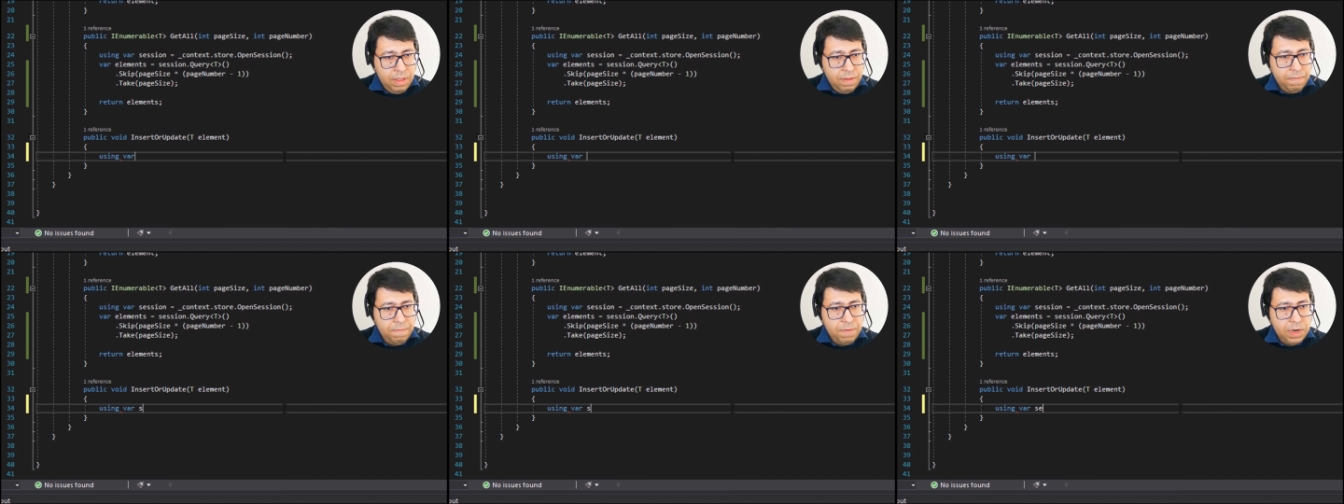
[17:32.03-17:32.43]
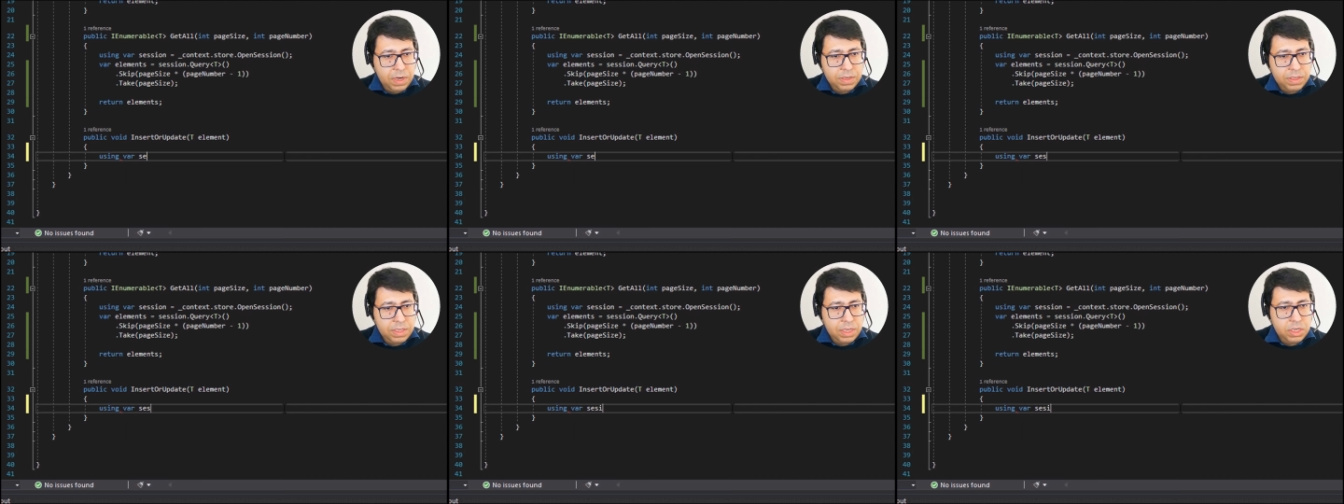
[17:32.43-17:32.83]

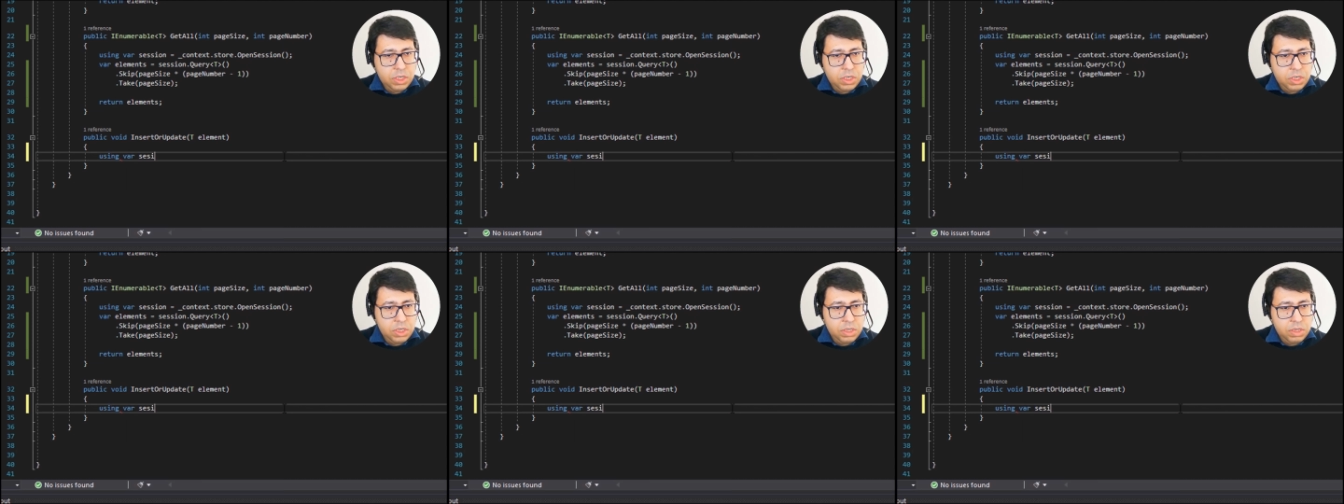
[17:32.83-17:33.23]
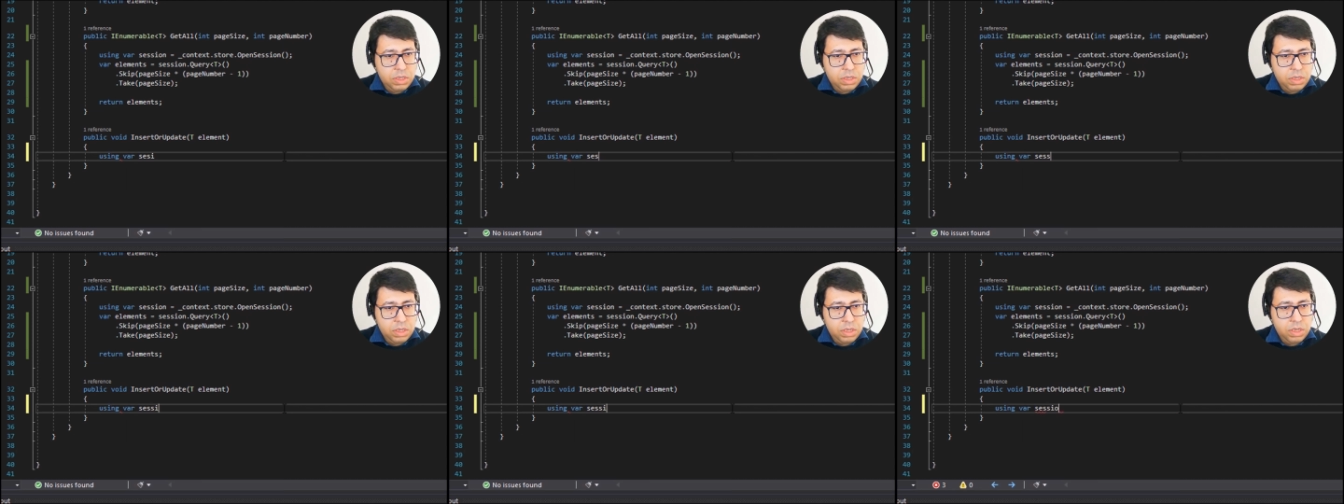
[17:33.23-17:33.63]
var
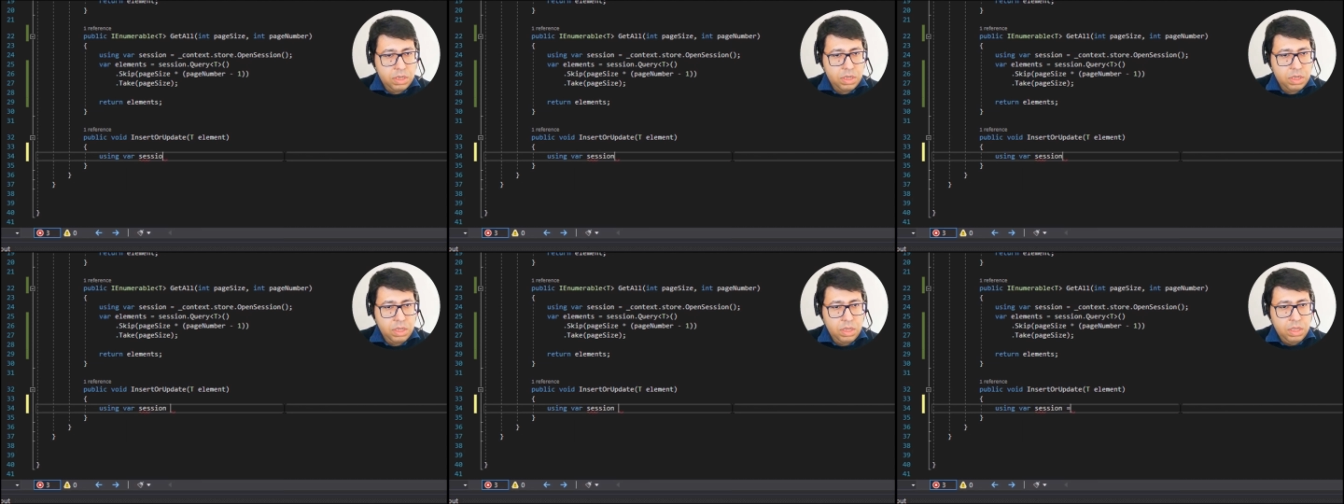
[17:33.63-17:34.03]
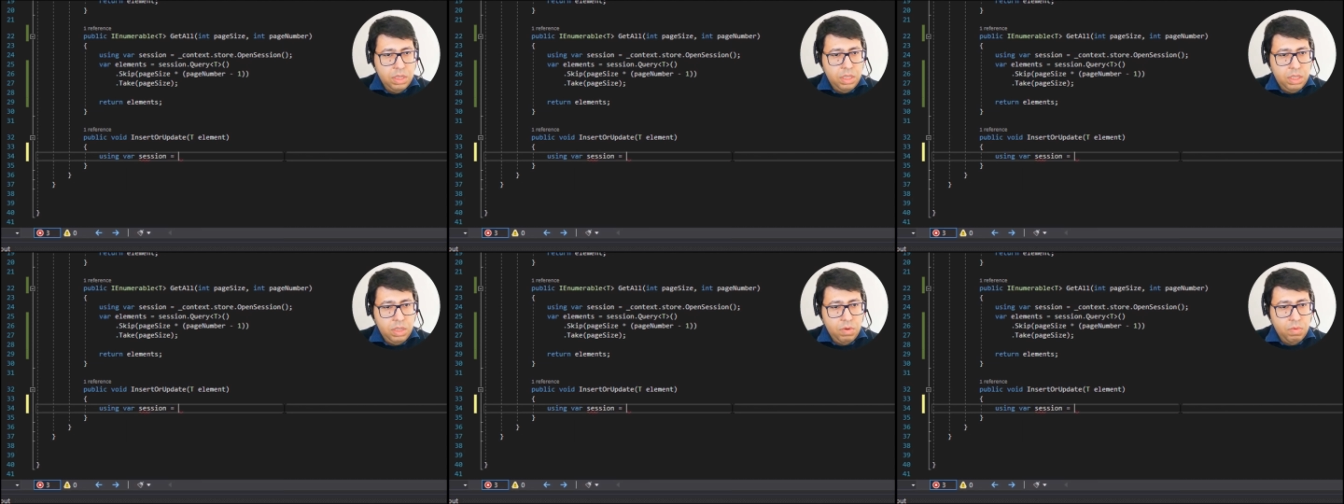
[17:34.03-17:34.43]
session
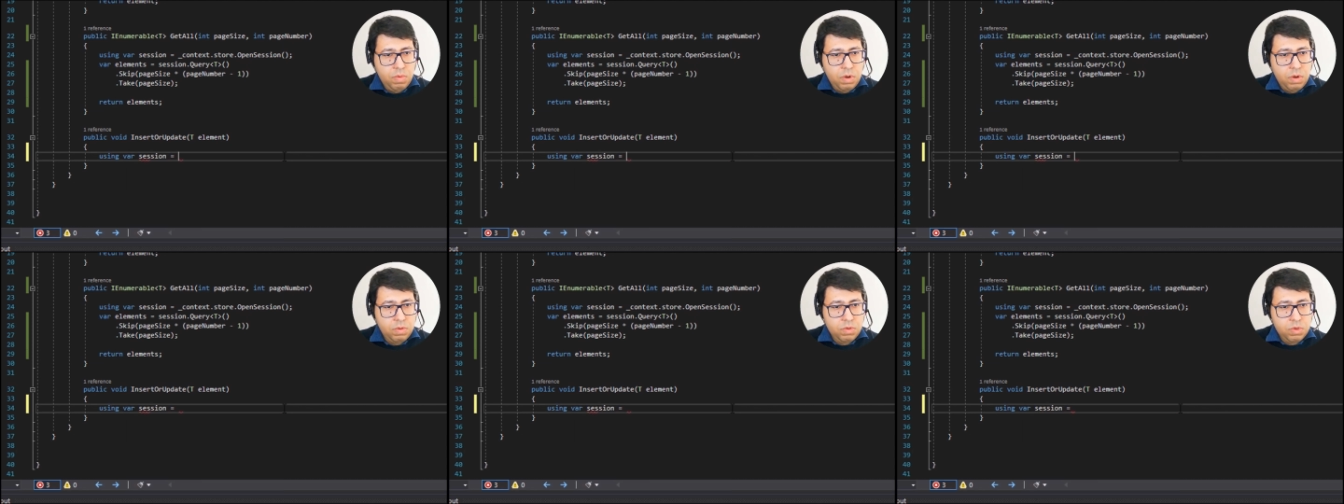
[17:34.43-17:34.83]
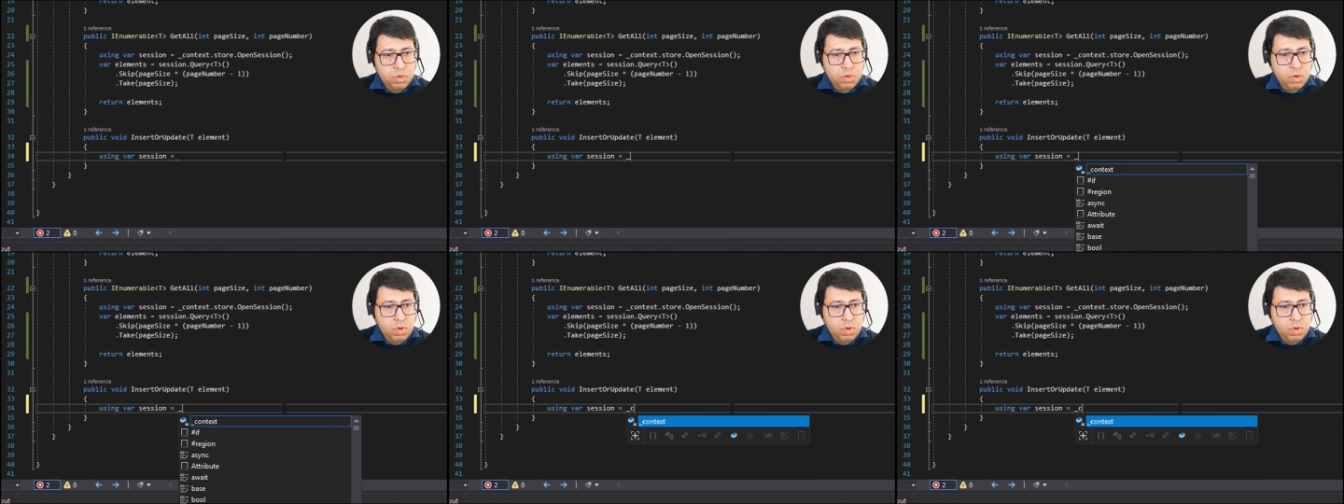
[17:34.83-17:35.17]
equals